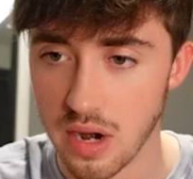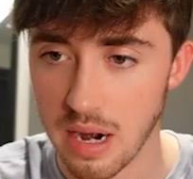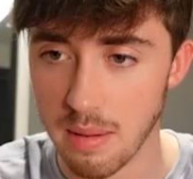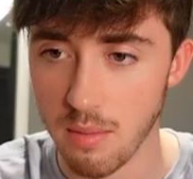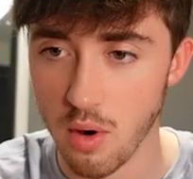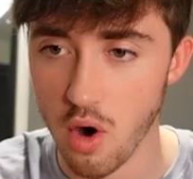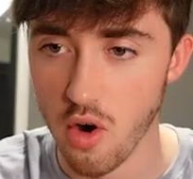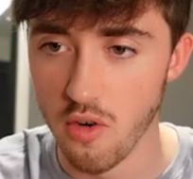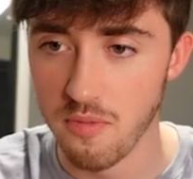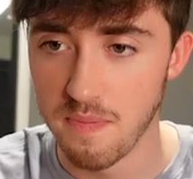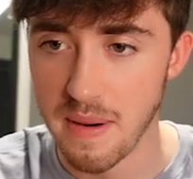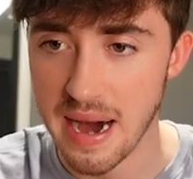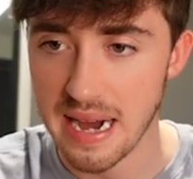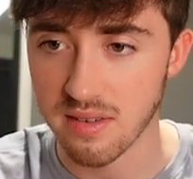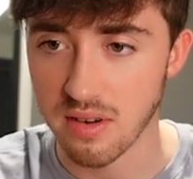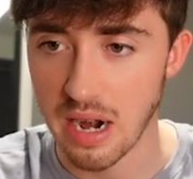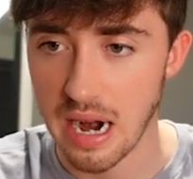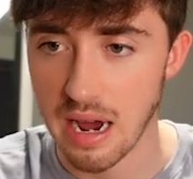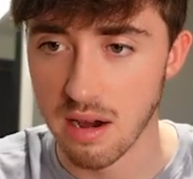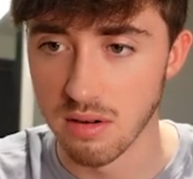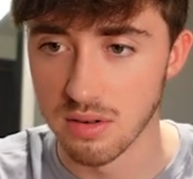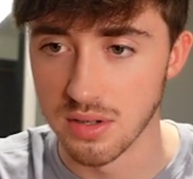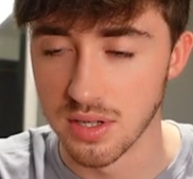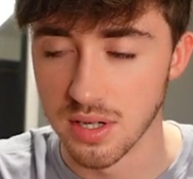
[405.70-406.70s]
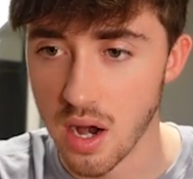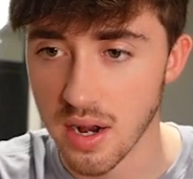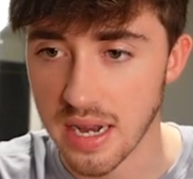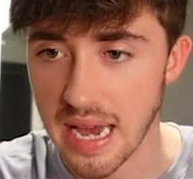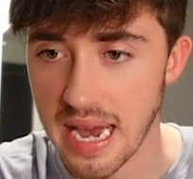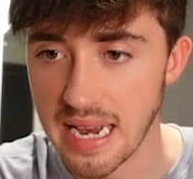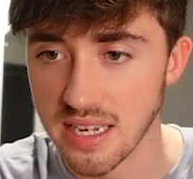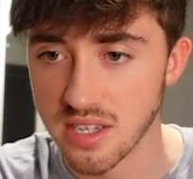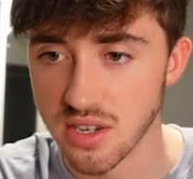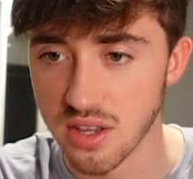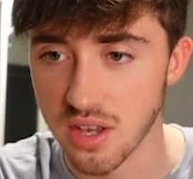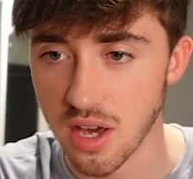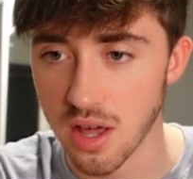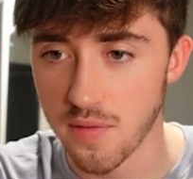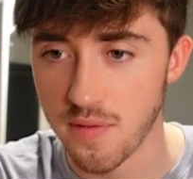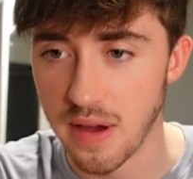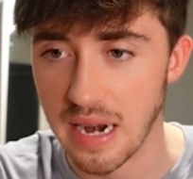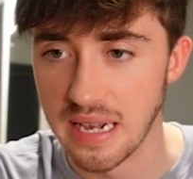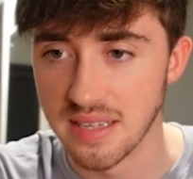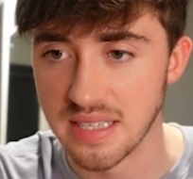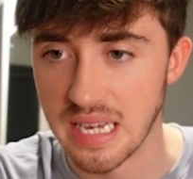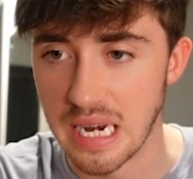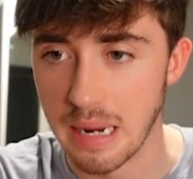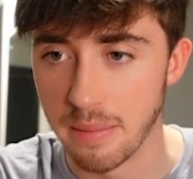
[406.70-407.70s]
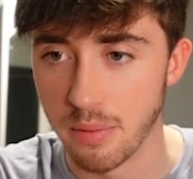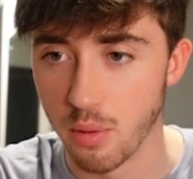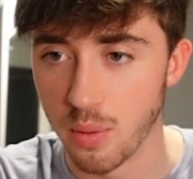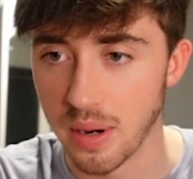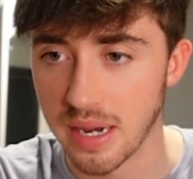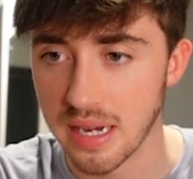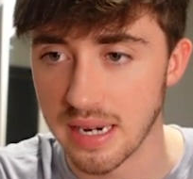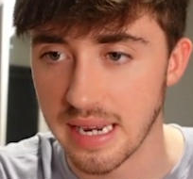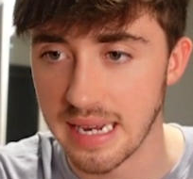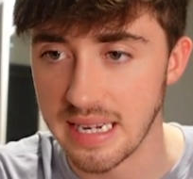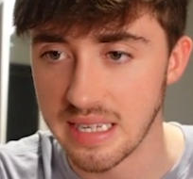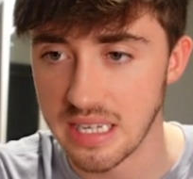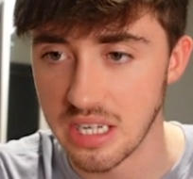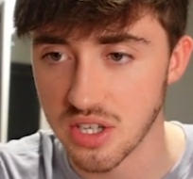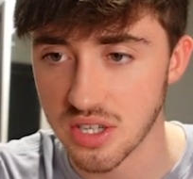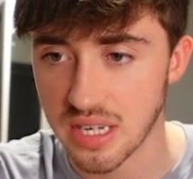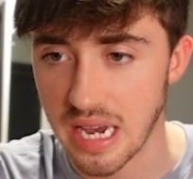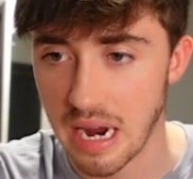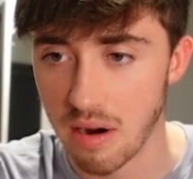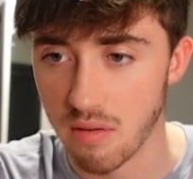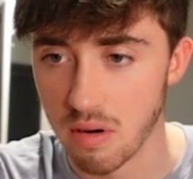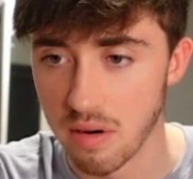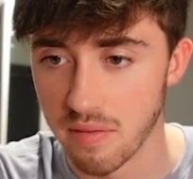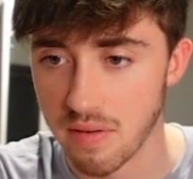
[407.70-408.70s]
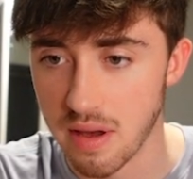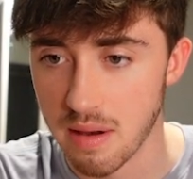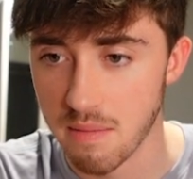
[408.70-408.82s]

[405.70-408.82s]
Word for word: But I move back around. Okay, so the other fella's in it, but we could easily just get rid of